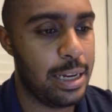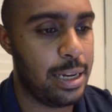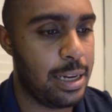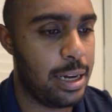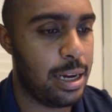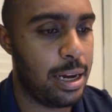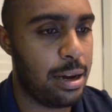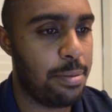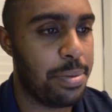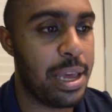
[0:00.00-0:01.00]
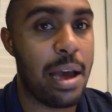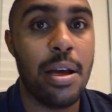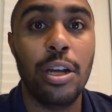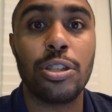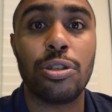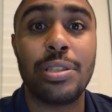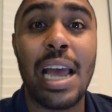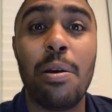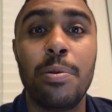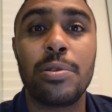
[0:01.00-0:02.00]
But yeah, so
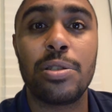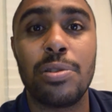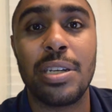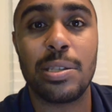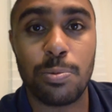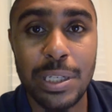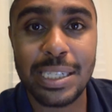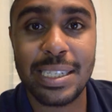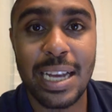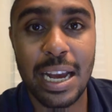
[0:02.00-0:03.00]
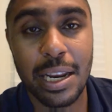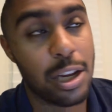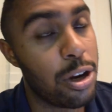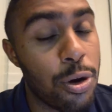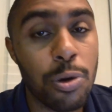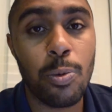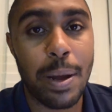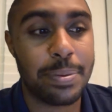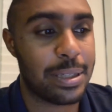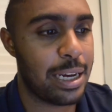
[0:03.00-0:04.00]
now what we're doing is redesigning a new
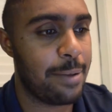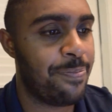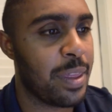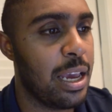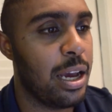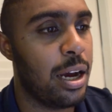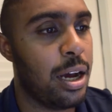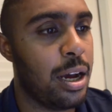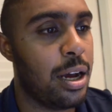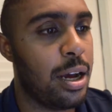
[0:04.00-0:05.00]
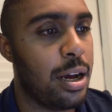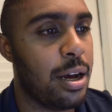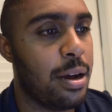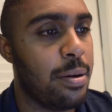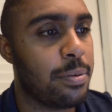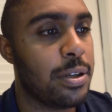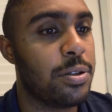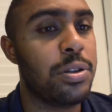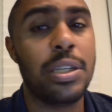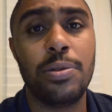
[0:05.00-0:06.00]
website,
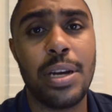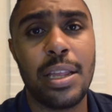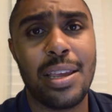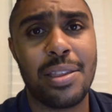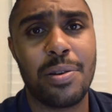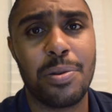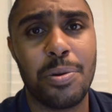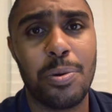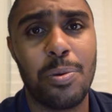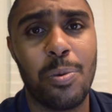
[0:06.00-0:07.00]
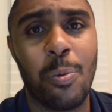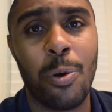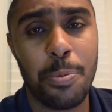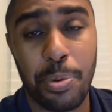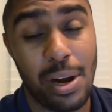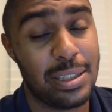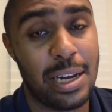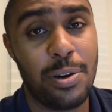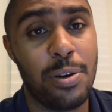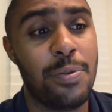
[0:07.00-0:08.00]
because you can do anything through WordPress.
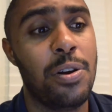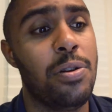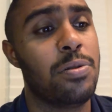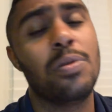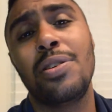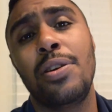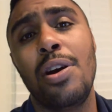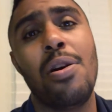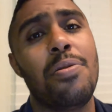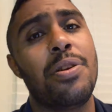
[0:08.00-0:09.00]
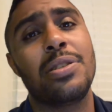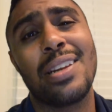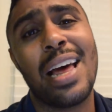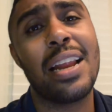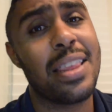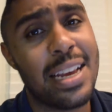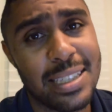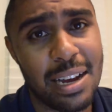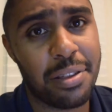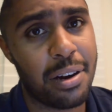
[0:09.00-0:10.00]
I don't know if you knew. You know, there's a lot of
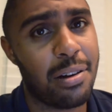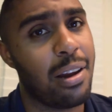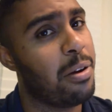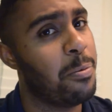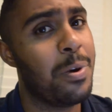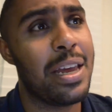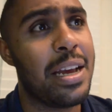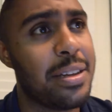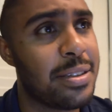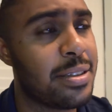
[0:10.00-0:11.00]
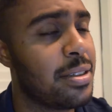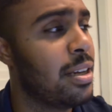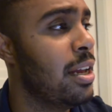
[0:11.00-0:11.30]
things out there like Wix,